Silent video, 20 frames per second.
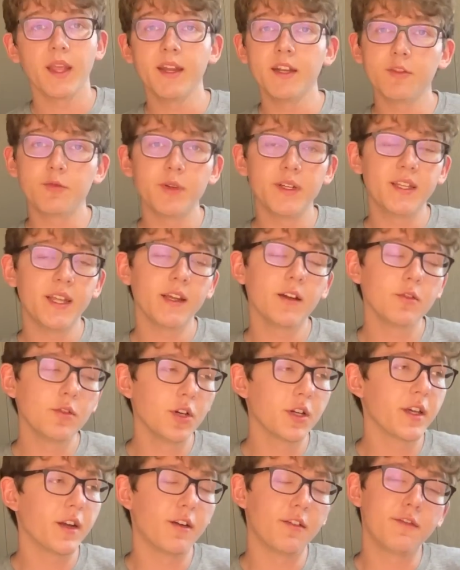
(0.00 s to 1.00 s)
And if we take a
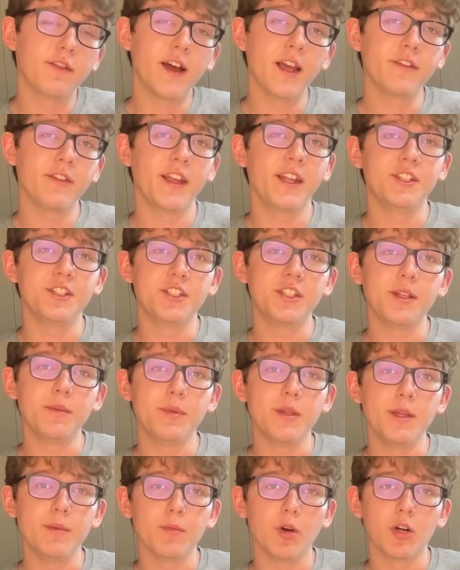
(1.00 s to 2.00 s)
look at our
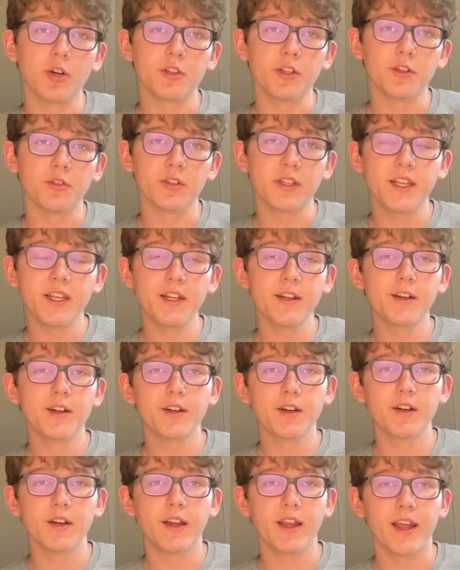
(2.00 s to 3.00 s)
5-HTP molecule
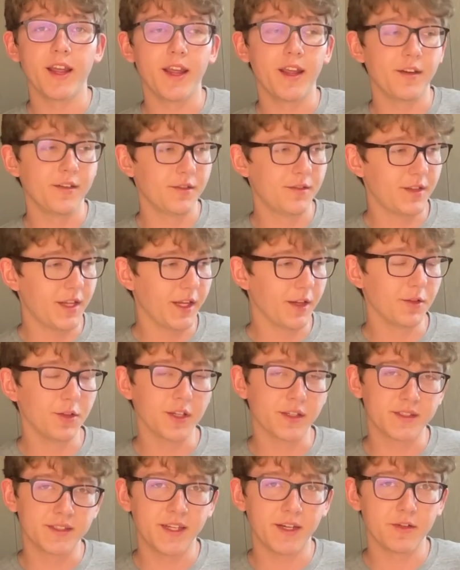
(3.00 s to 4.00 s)
here and take a
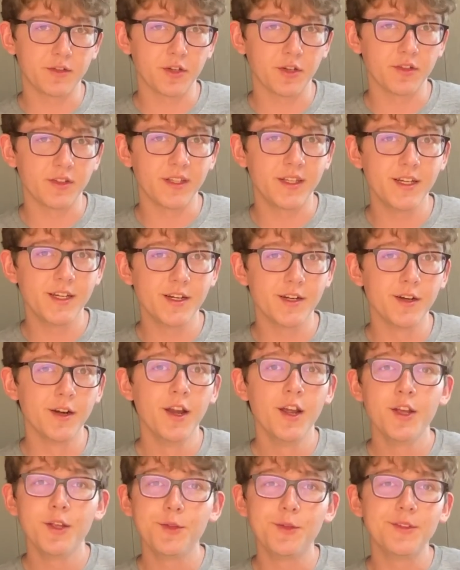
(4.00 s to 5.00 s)
look at serotonin here,
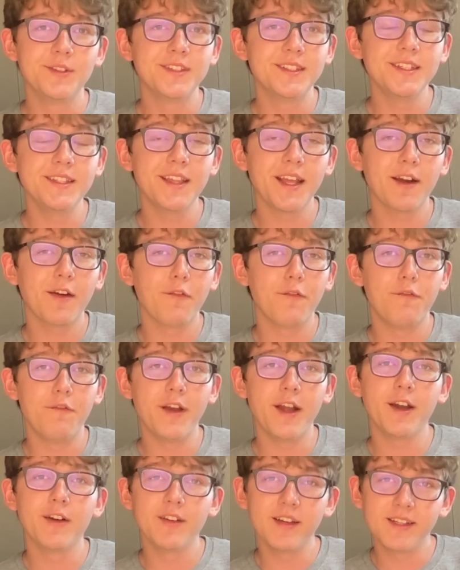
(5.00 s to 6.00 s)
you can see they are
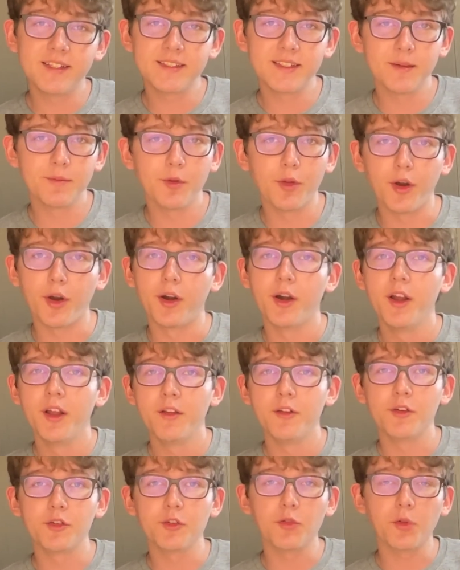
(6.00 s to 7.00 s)
very similar.
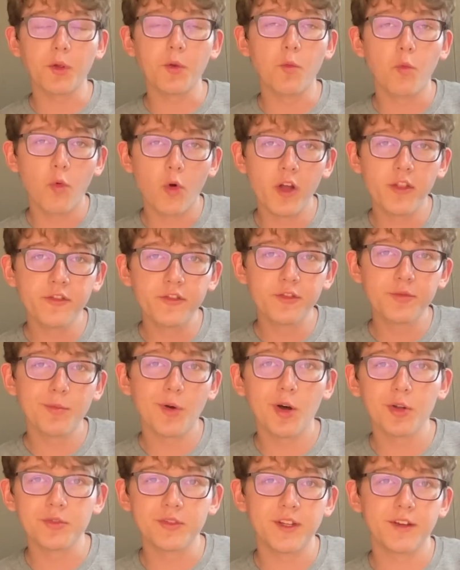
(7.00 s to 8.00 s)
There's only one
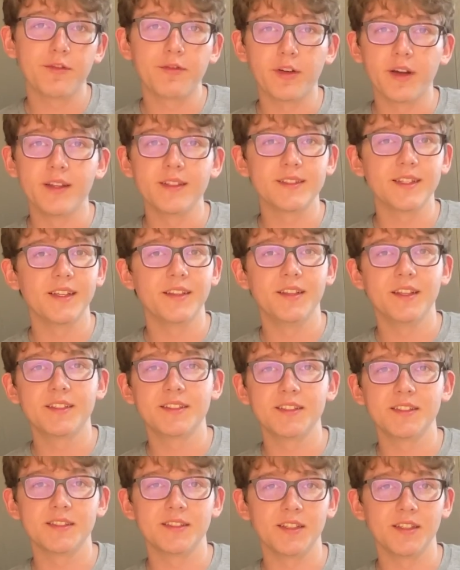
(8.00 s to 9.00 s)
small difference, and
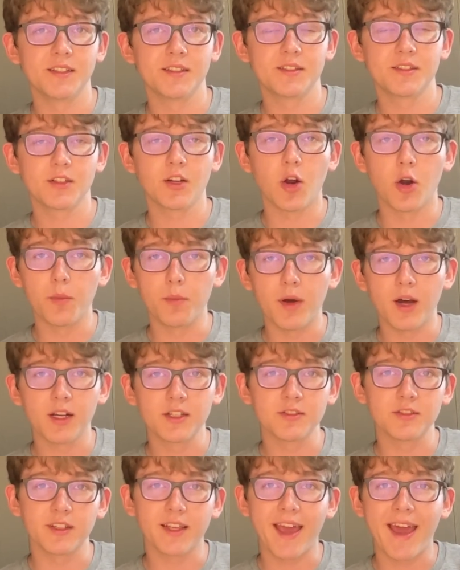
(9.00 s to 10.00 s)
this is this
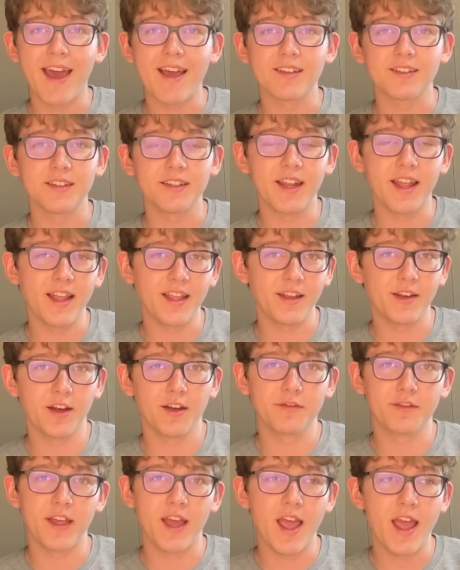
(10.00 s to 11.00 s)
carboxylic acid hanging
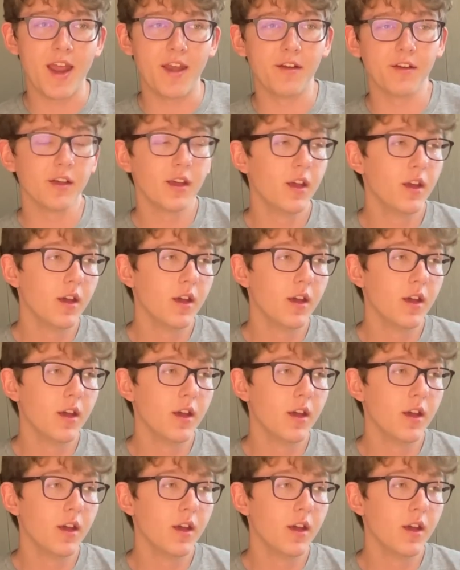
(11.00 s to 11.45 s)
off the end.